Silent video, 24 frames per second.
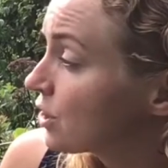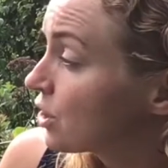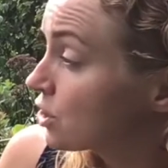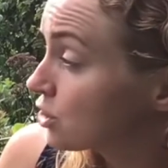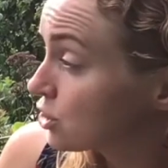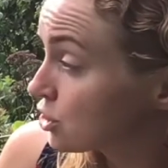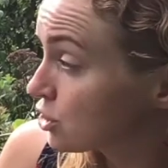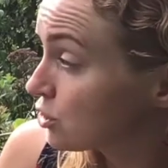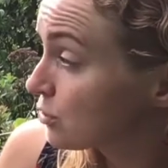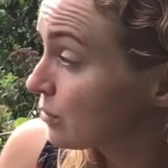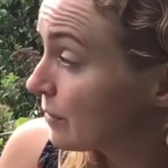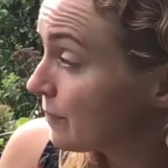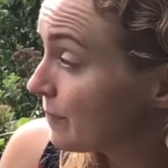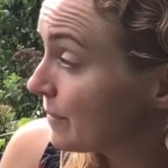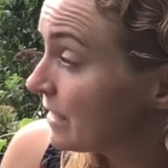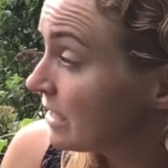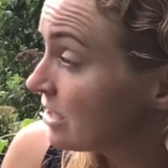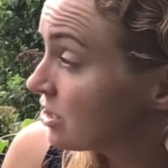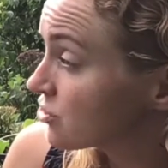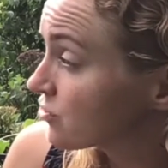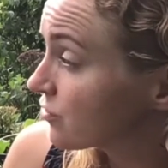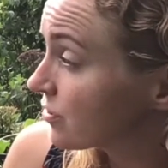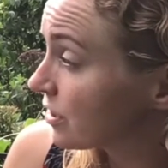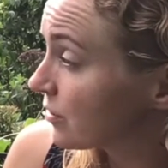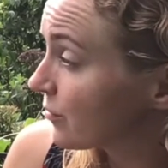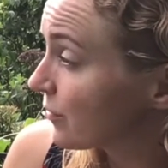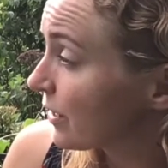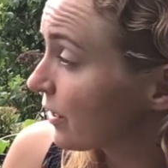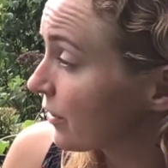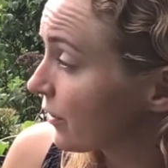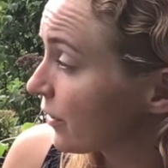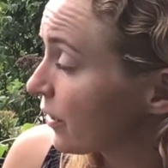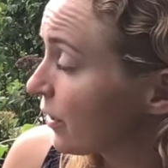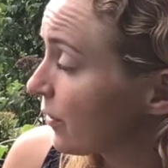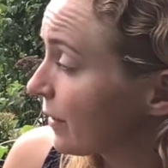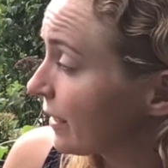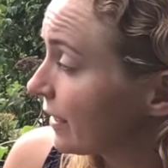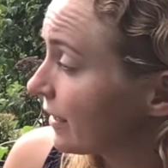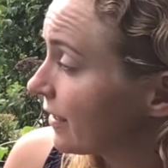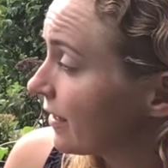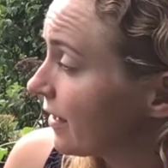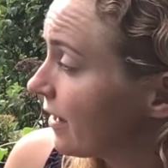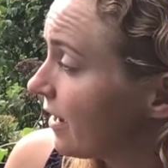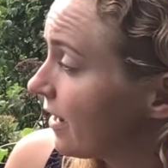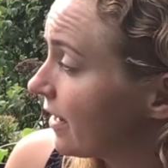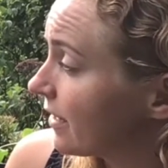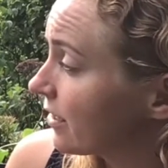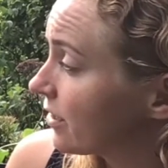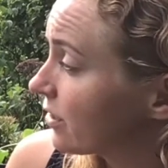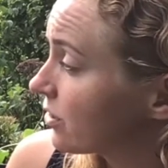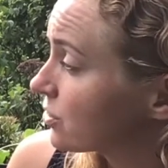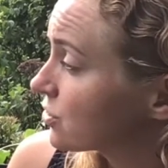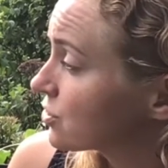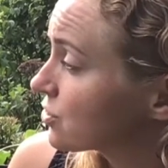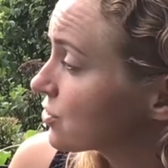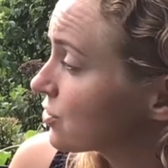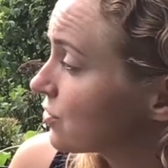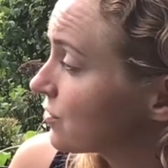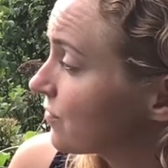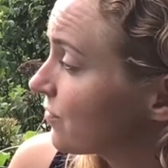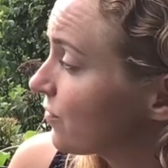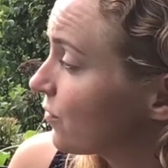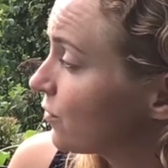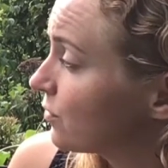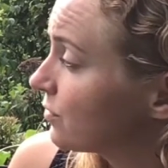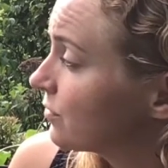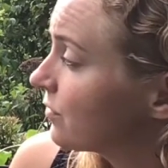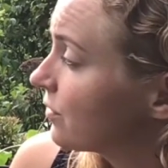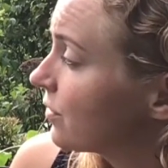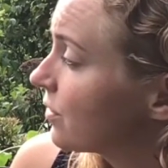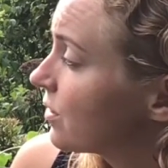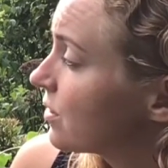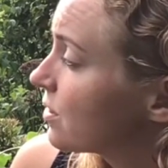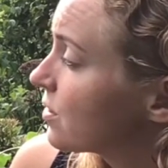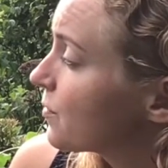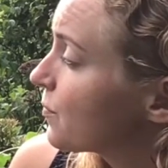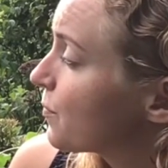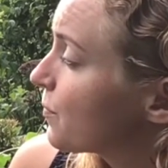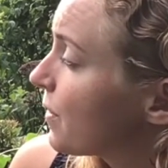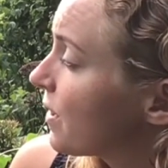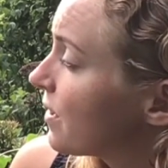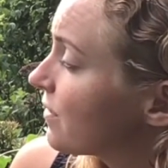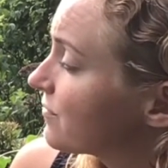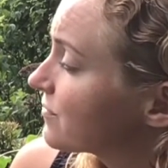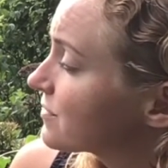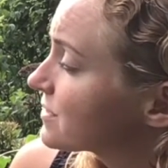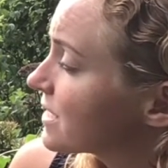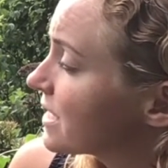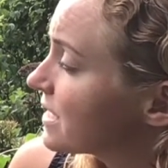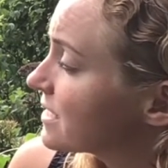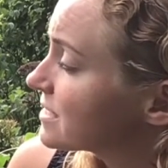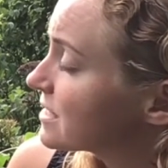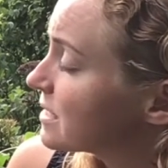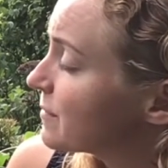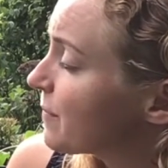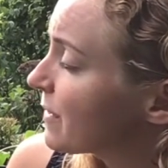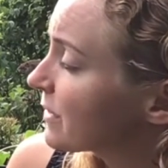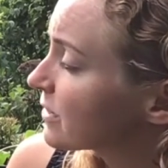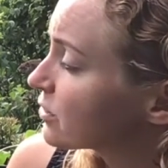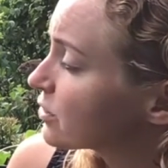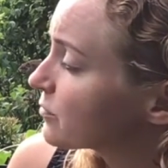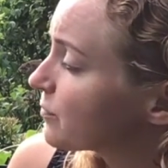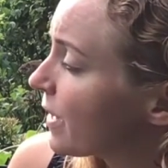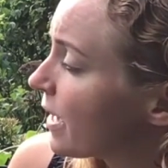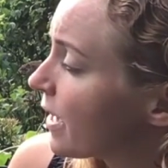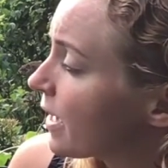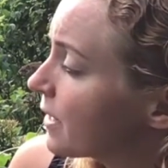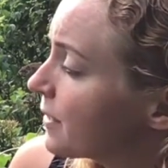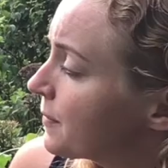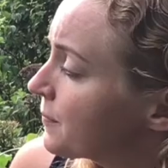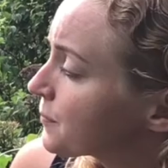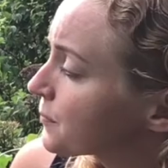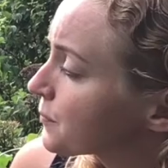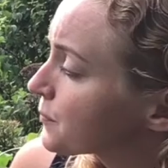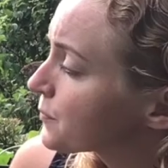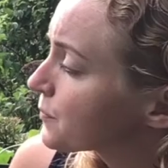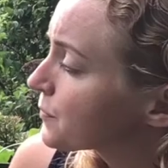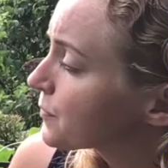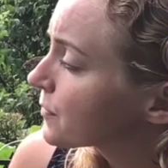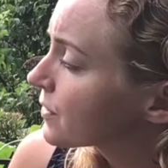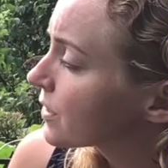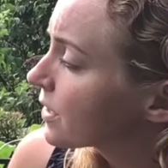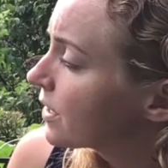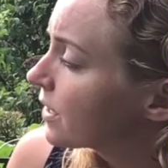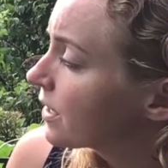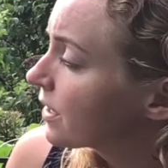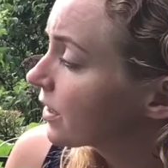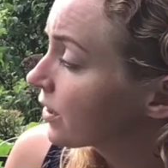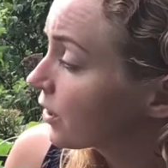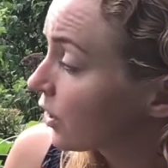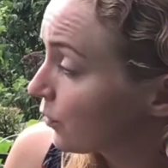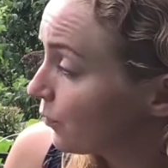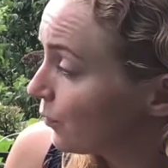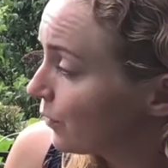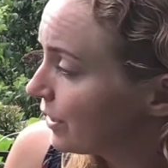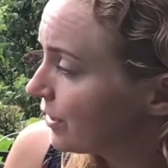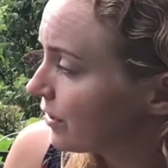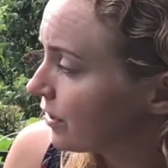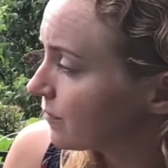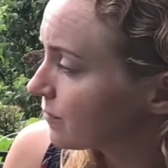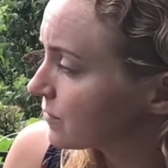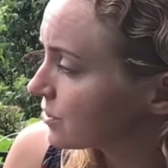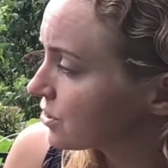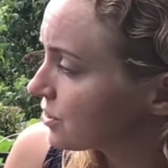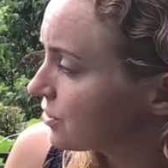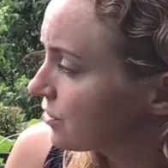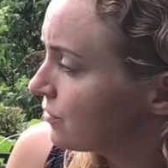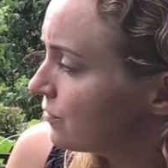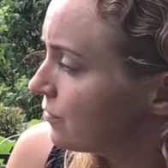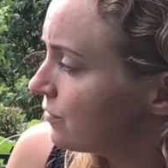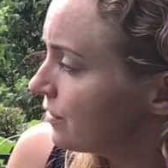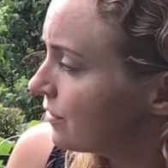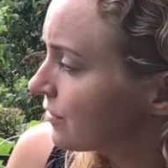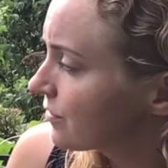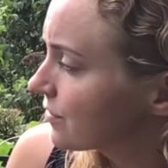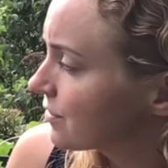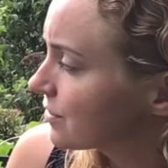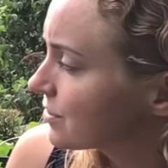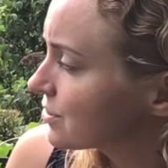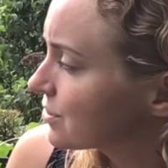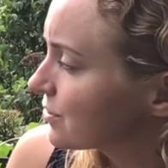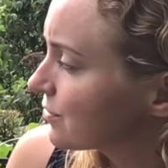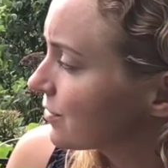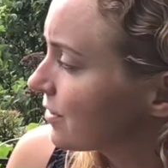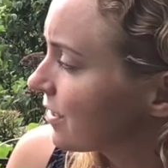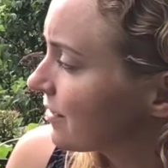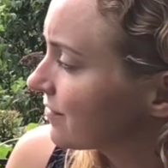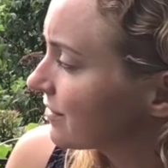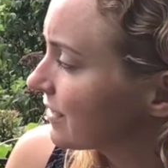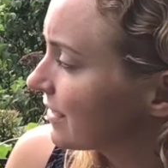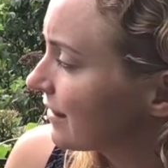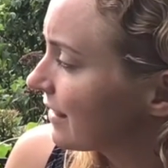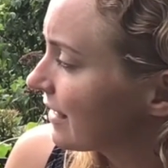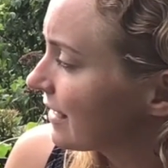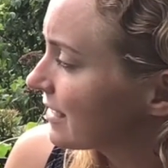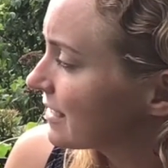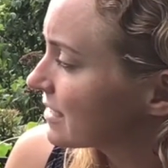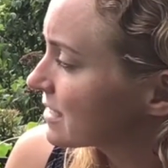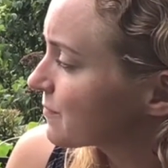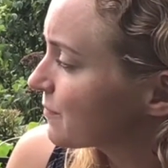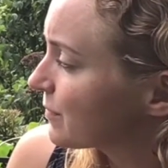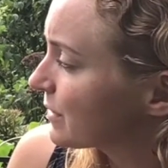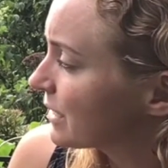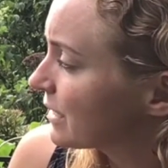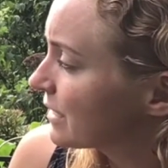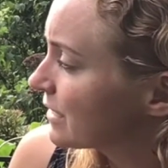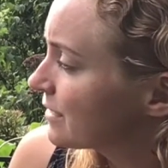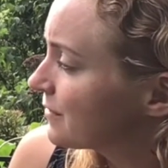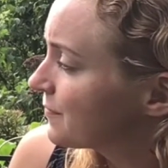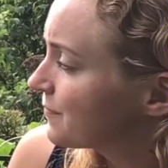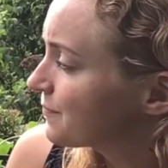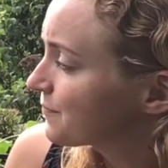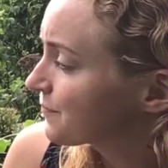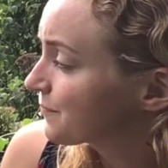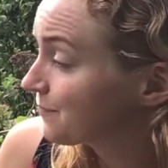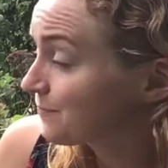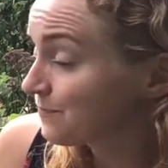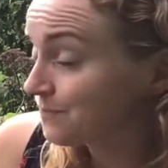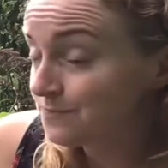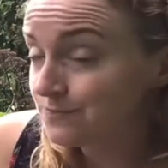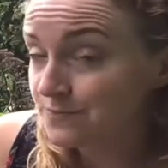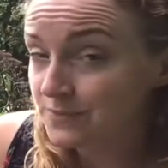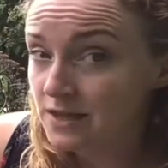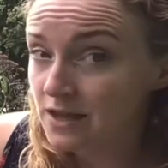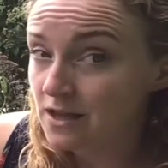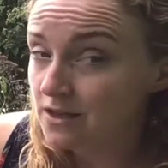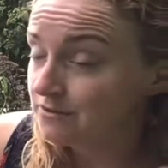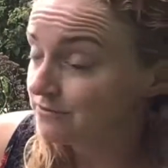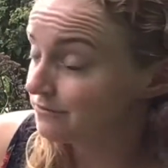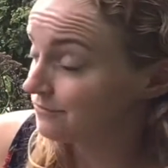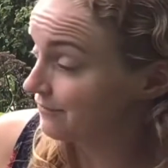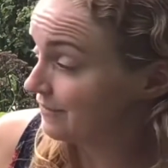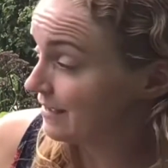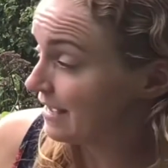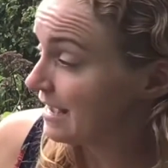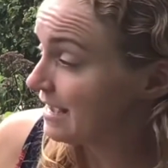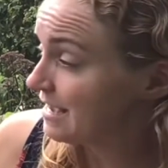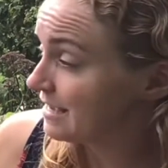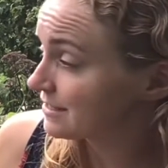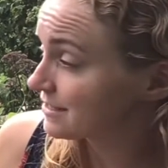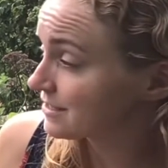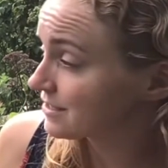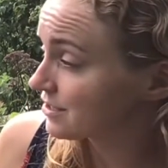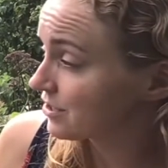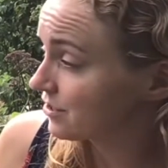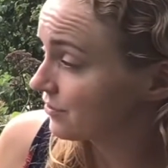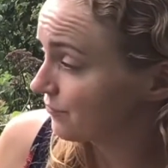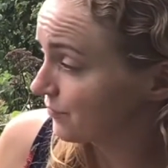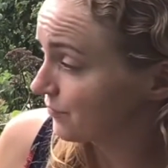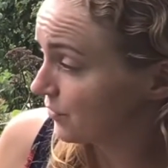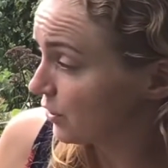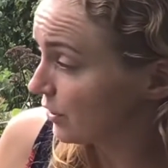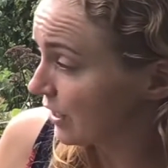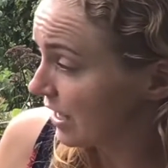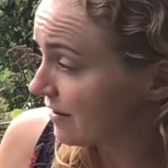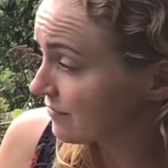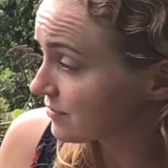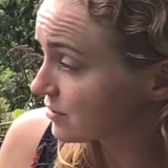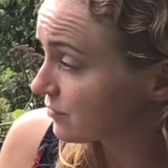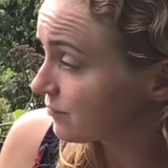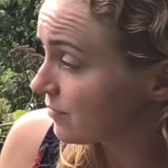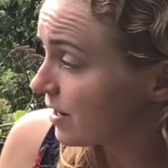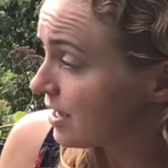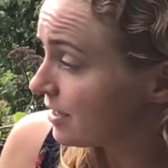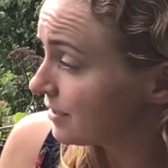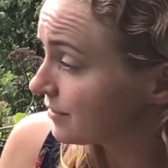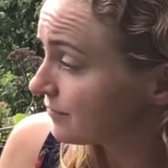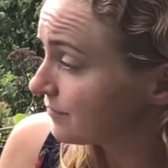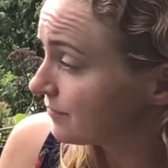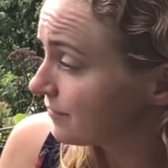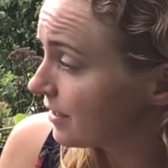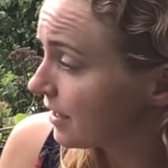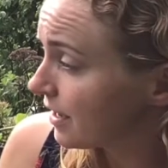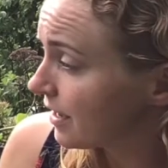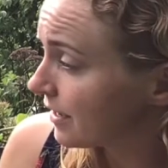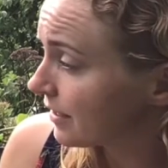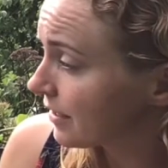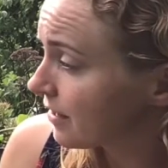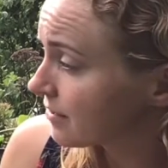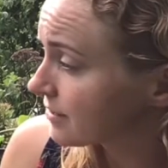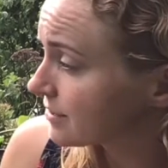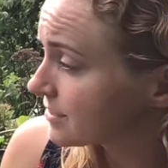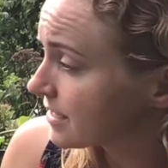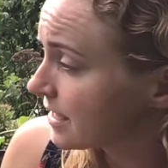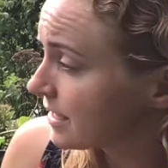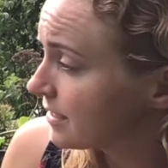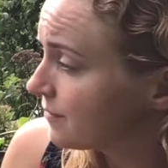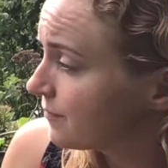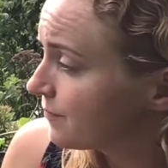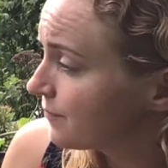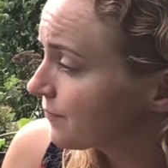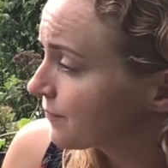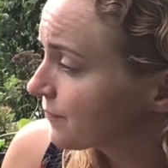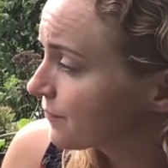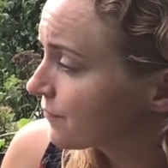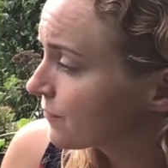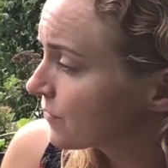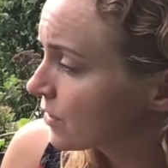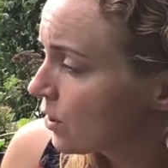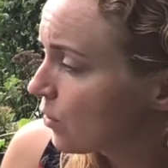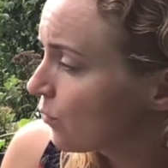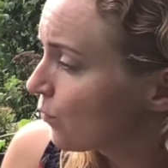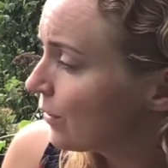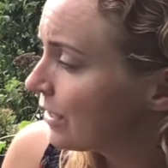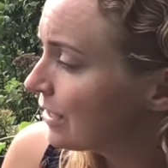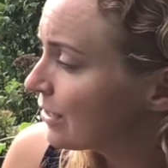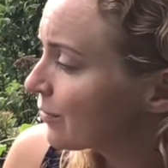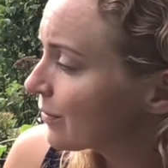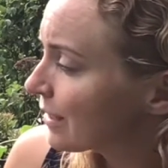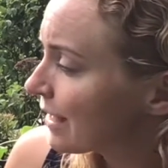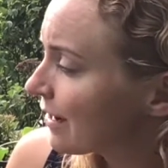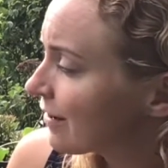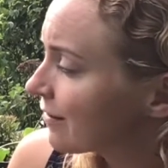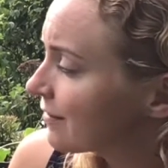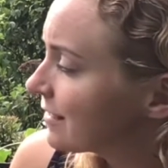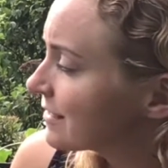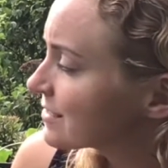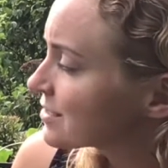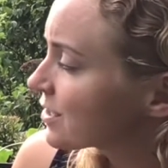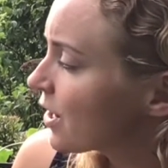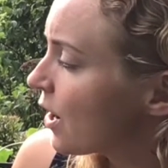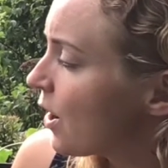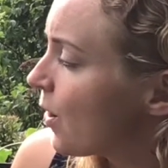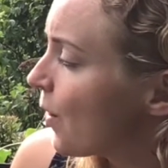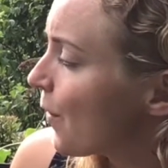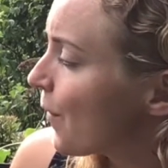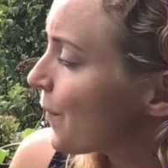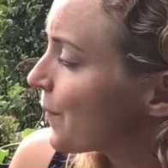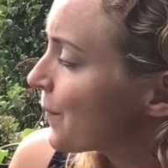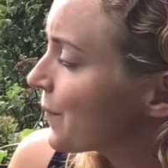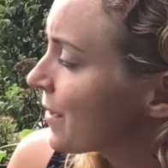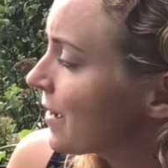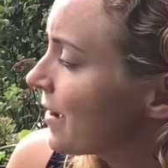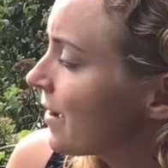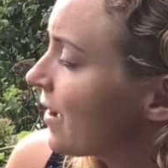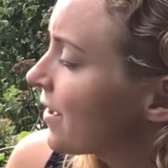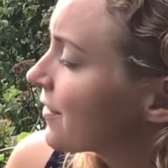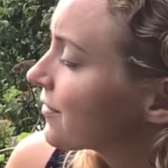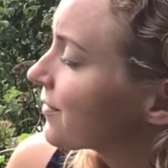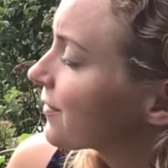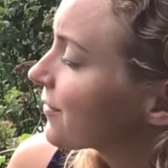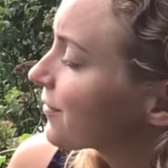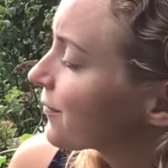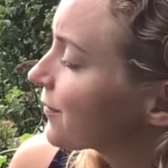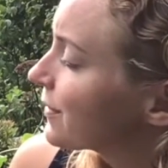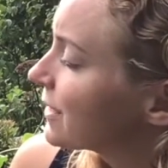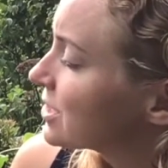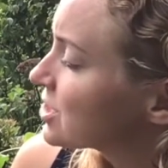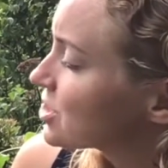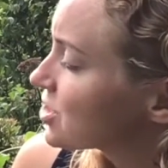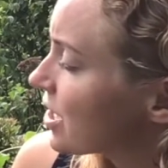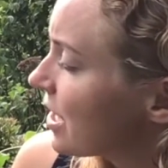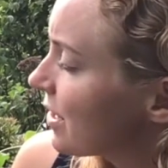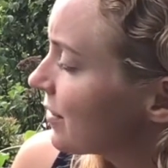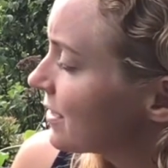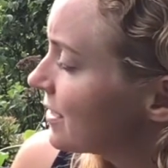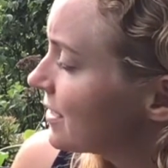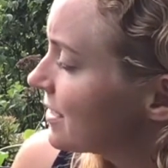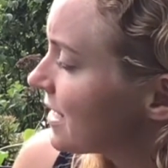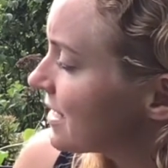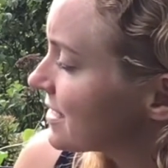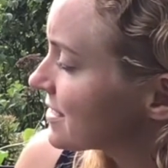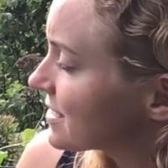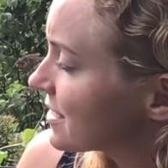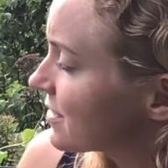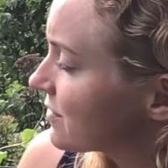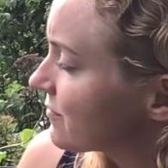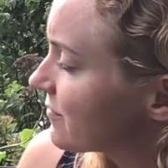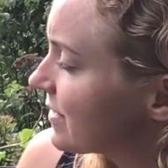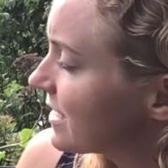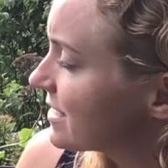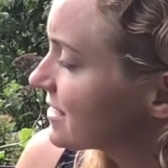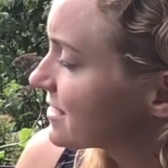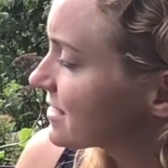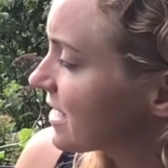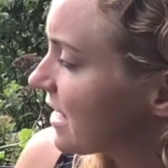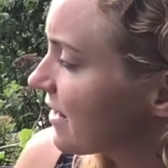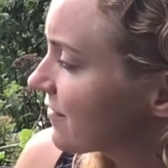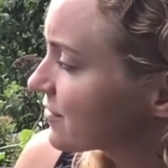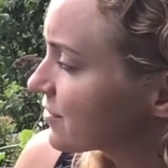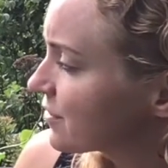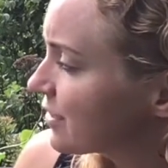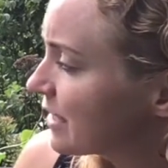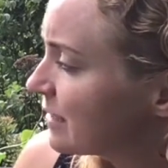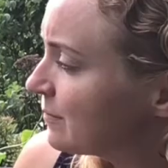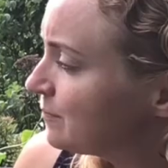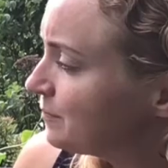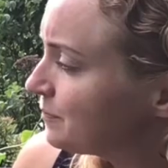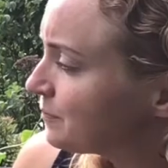"To a bee tree we are going," Einar Tunvold puffed as he pedaled by. "Can we come too?" the two lovely ladies pleaded. "Fast! You'll have to run," Einar said. "We don't care, let's go!" the three shouted as they raced after him.